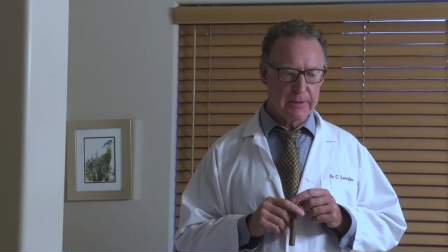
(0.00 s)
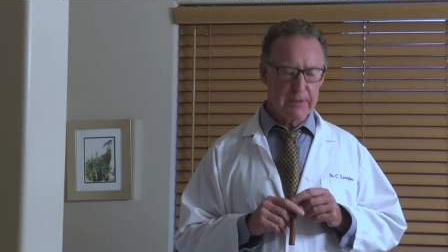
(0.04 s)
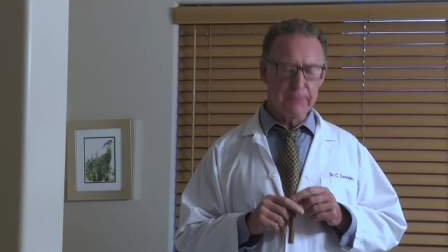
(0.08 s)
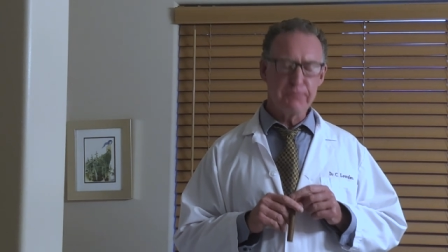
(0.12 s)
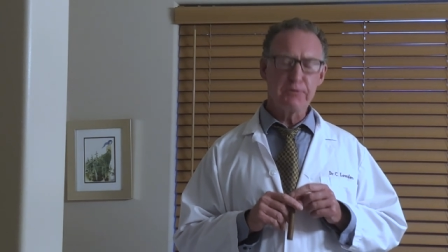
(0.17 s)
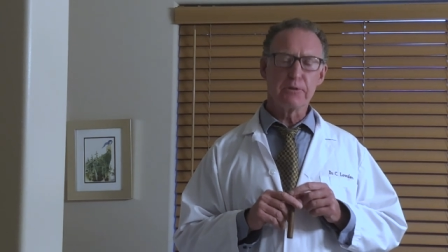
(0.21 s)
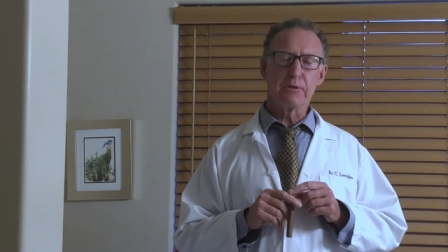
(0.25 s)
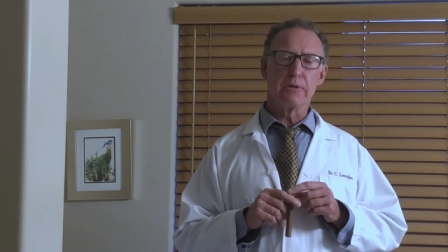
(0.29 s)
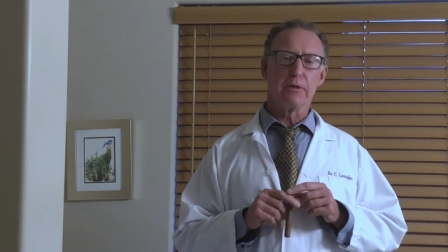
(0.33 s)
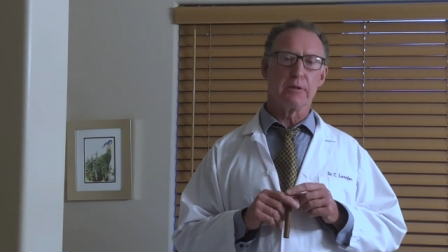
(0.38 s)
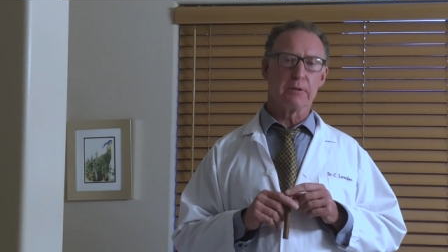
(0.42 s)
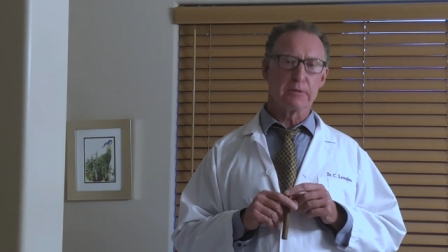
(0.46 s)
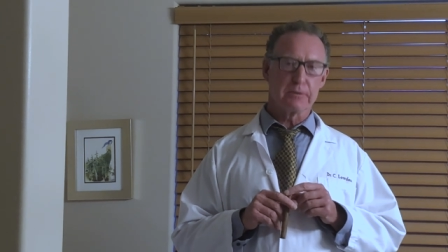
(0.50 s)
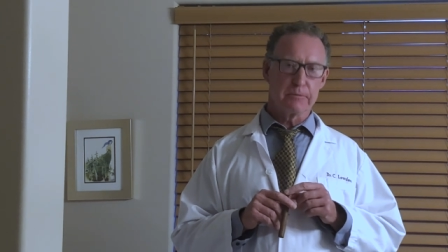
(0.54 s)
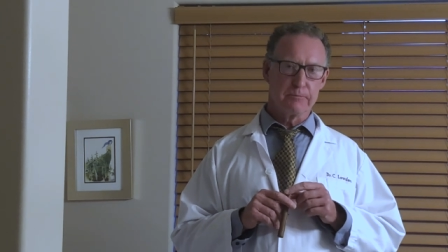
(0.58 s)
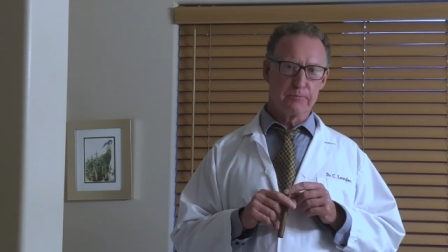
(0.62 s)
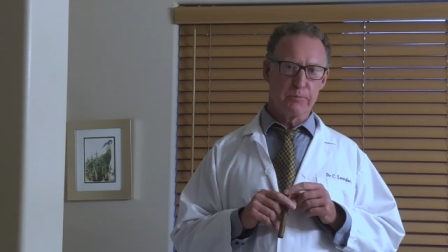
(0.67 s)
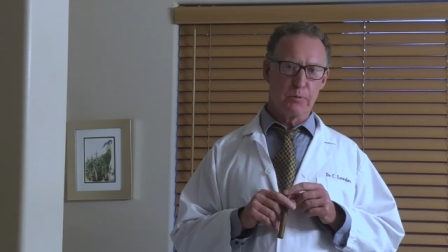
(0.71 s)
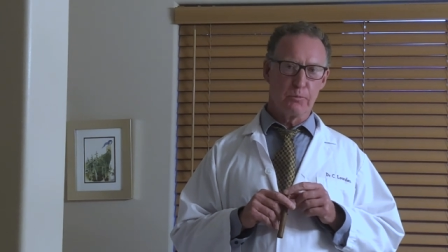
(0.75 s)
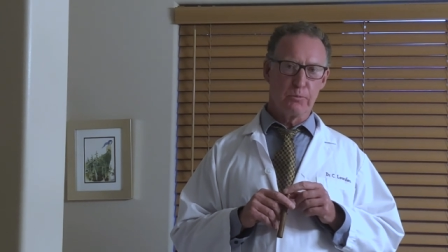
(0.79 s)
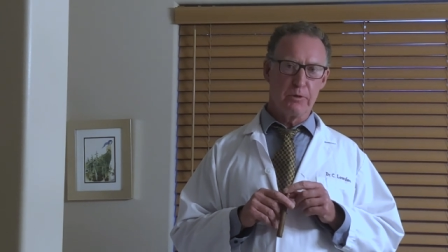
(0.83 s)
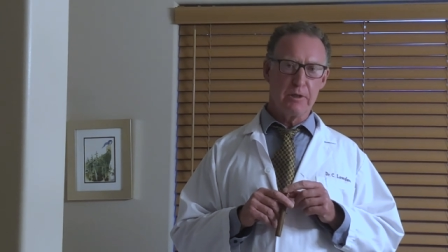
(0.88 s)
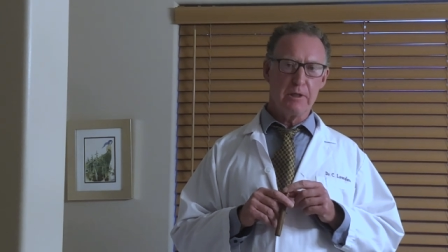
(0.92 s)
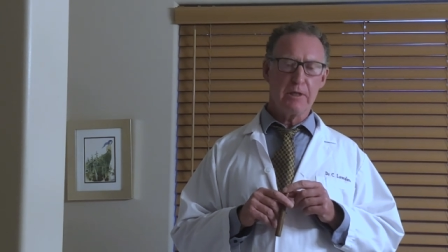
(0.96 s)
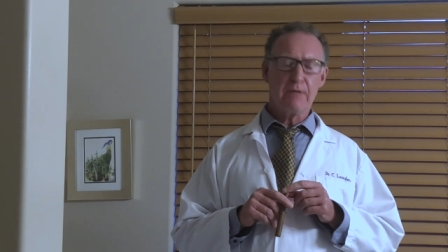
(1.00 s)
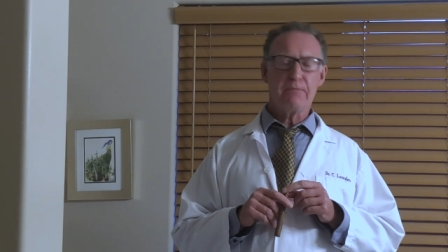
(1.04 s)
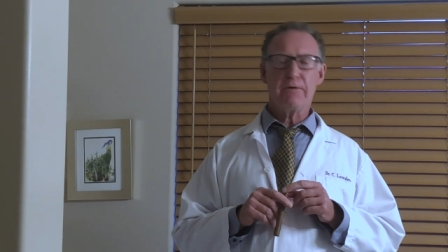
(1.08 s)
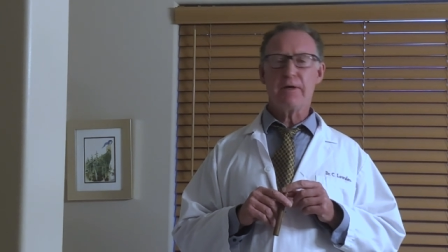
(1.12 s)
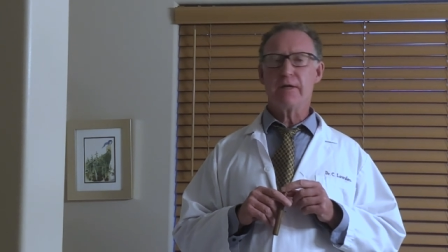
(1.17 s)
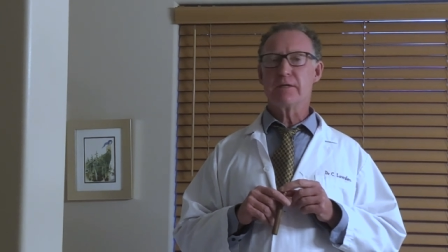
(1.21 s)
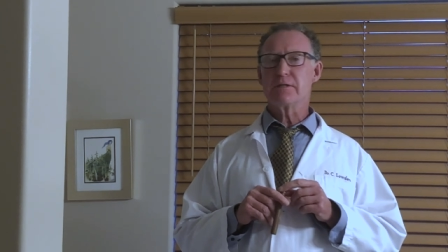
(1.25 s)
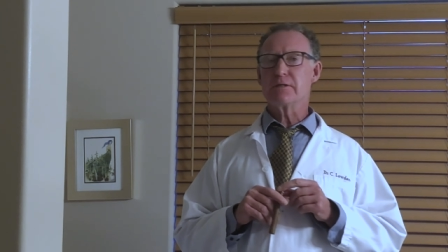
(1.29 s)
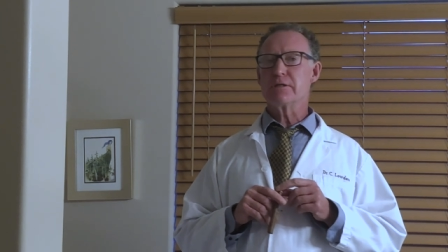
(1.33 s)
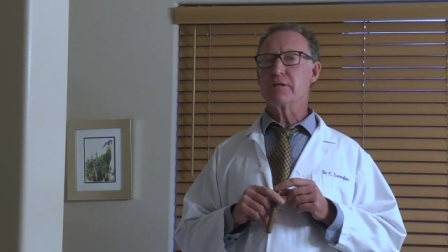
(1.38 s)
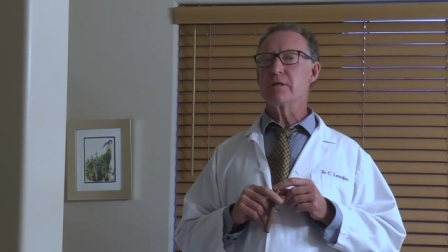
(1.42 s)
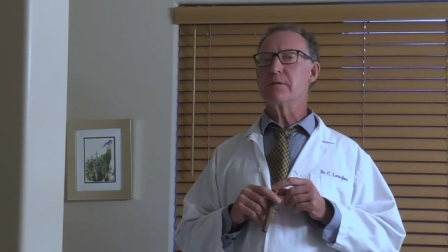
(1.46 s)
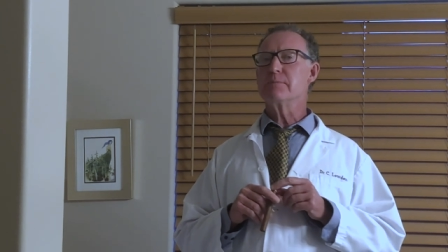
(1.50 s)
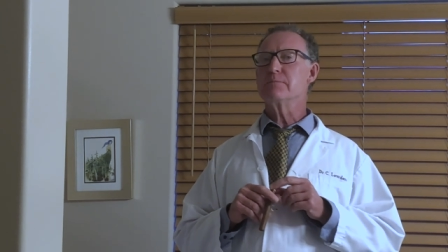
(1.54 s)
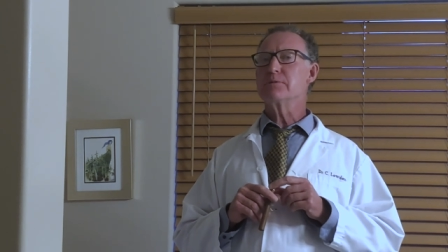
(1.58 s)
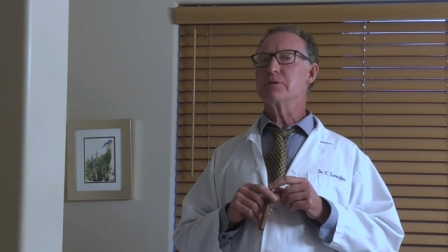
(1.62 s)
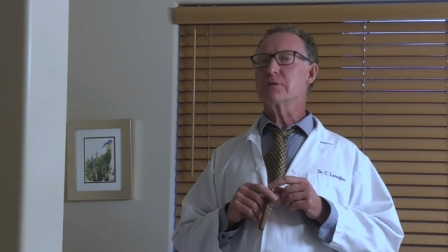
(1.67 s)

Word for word: difficult. We have had some